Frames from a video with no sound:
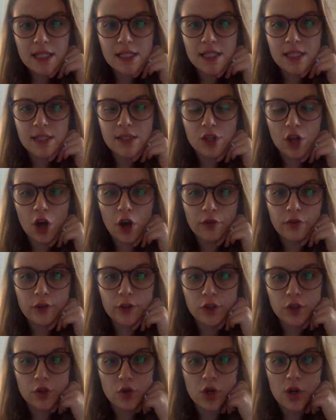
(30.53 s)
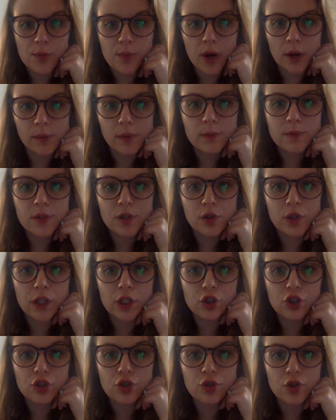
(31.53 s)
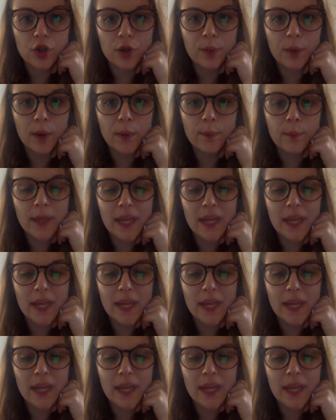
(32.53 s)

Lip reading: to solve your story problem. So here's your story problem.